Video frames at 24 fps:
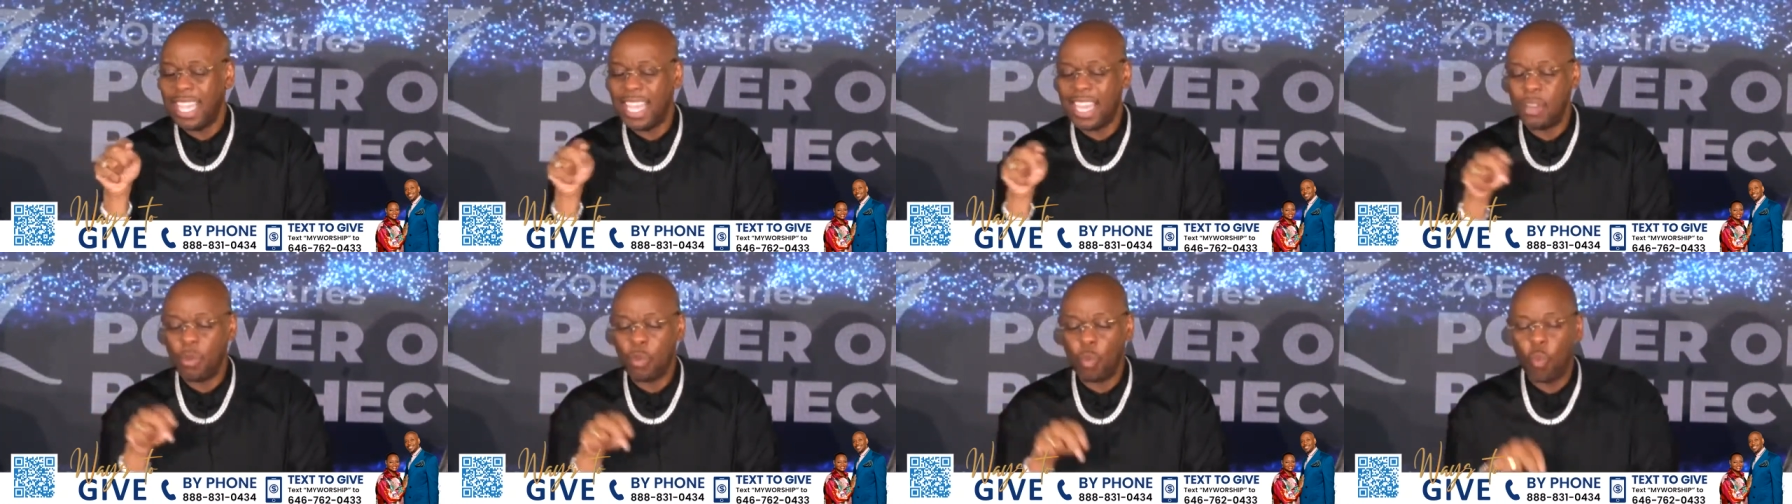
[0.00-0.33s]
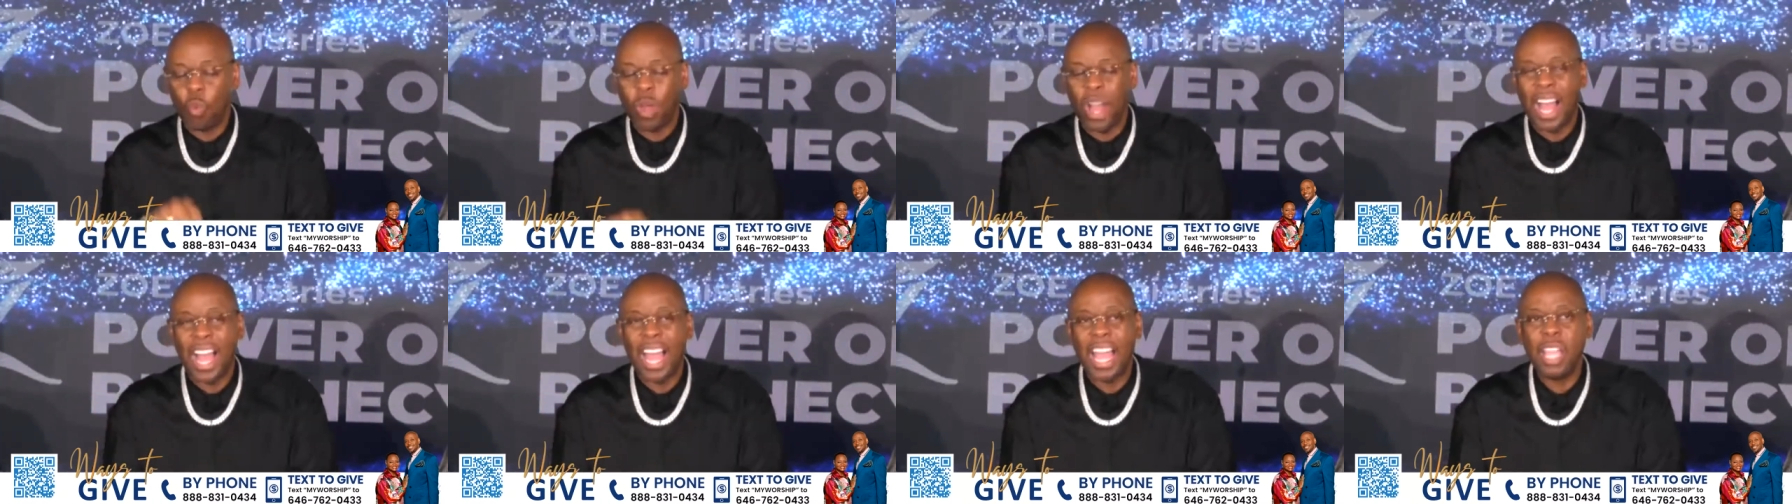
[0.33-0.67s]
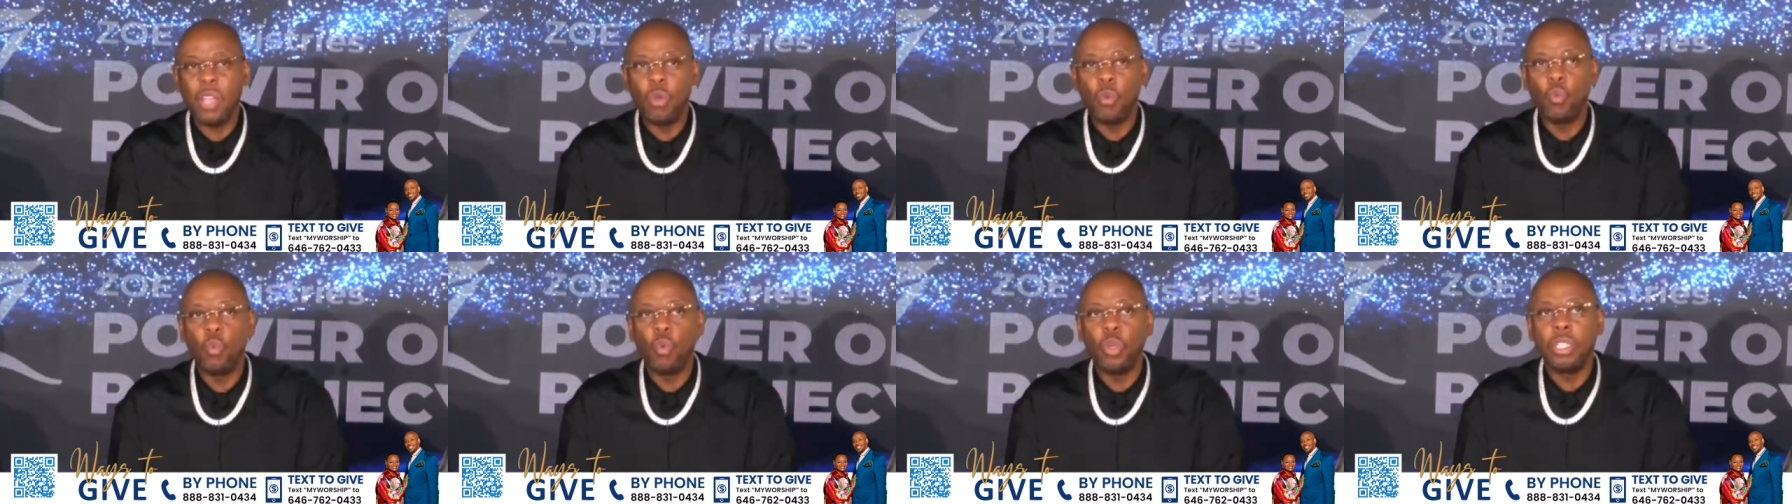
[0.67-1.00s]
And
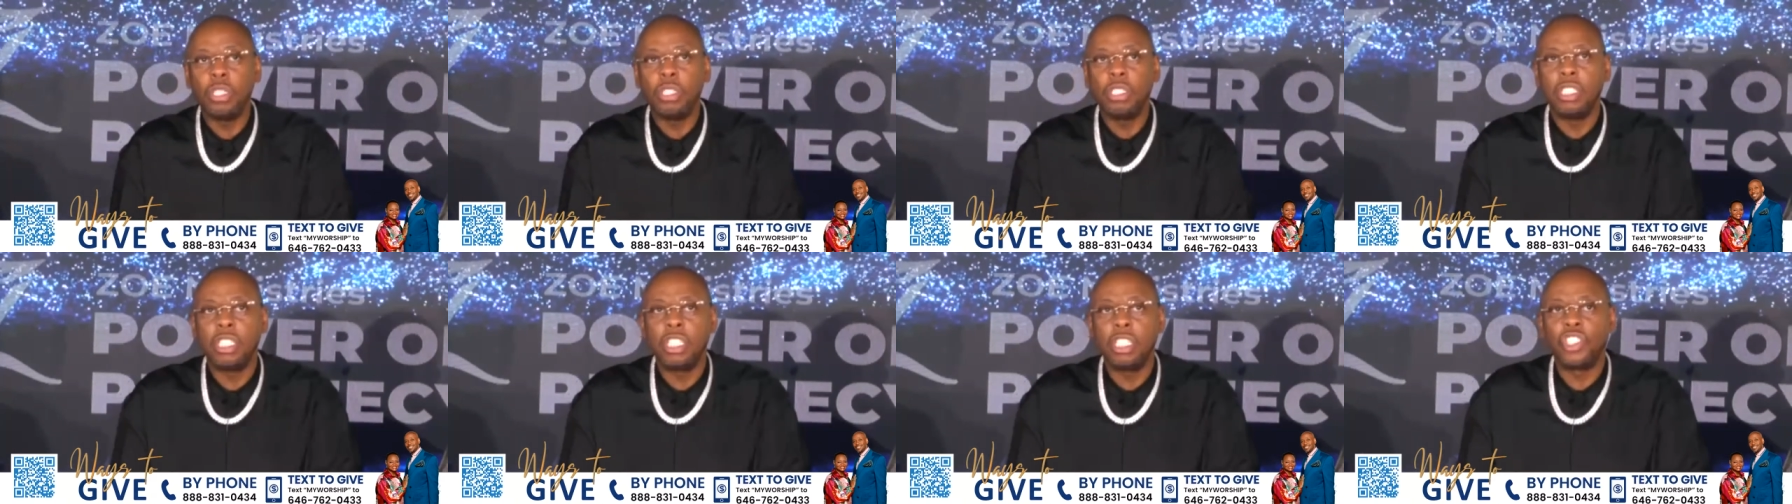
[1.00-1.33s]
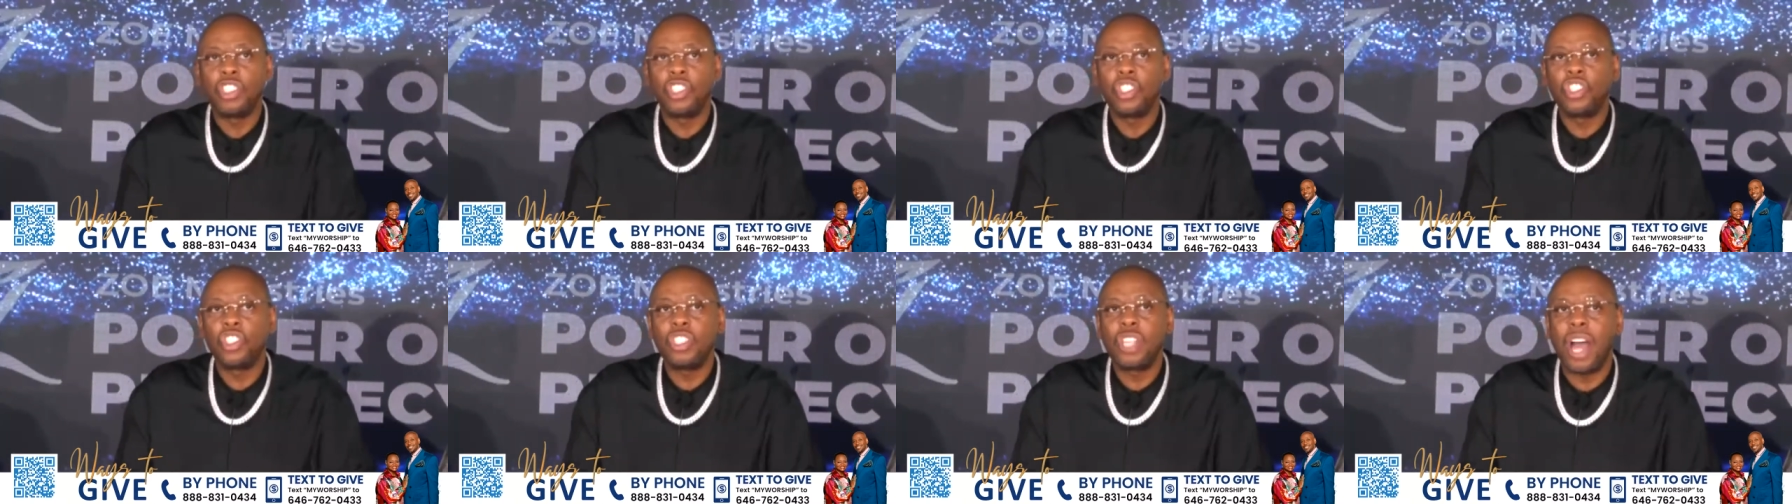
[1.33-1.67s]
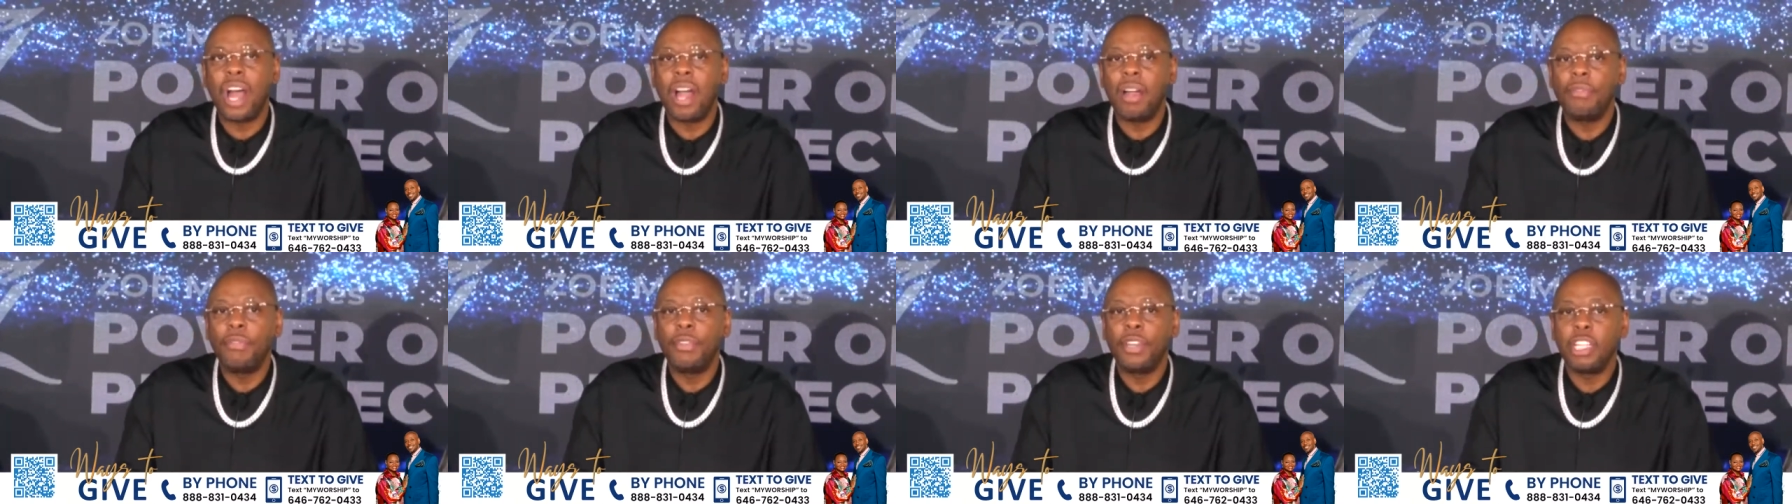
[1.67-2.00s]
why would the
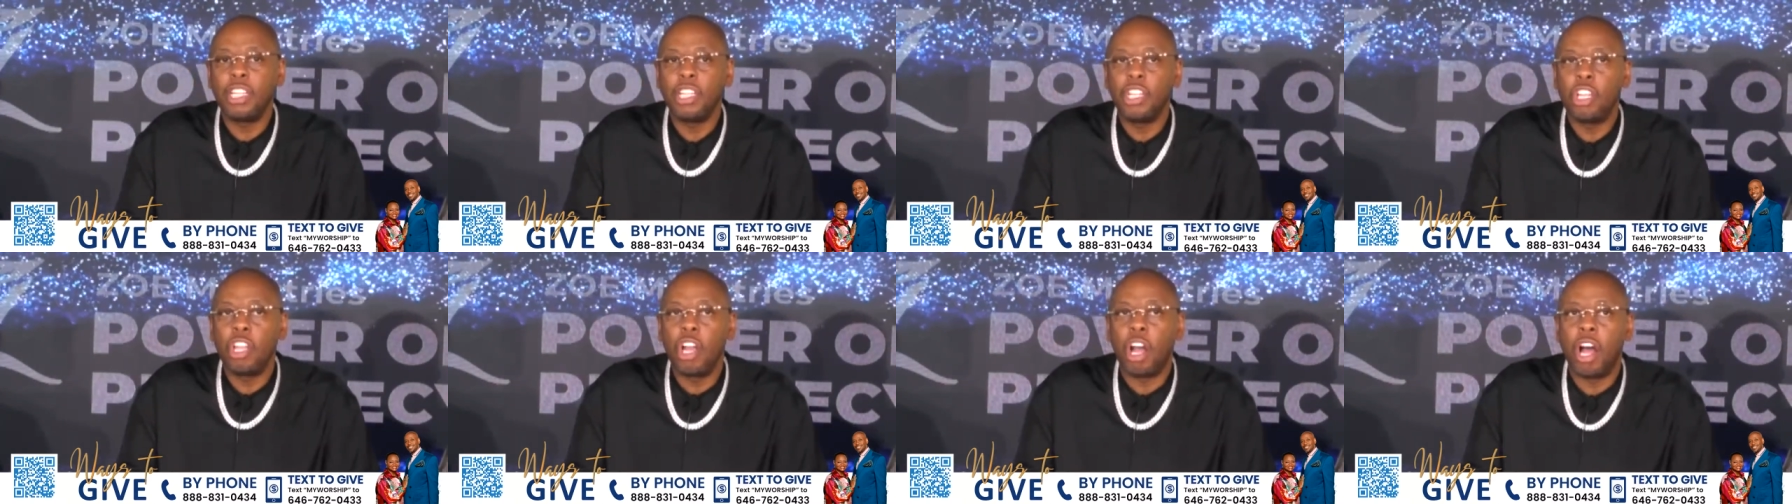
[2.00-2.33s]
sovereign